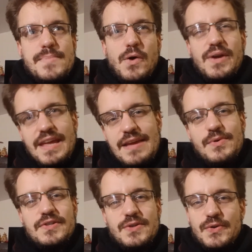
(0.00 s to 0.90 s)
Okay, he
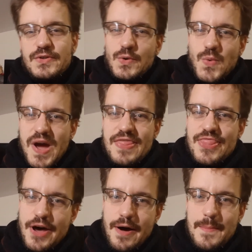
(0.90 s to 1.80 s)
was also quite
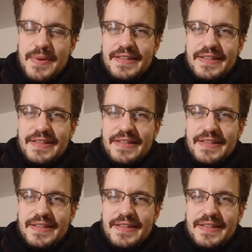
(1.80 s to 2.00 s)
dumb,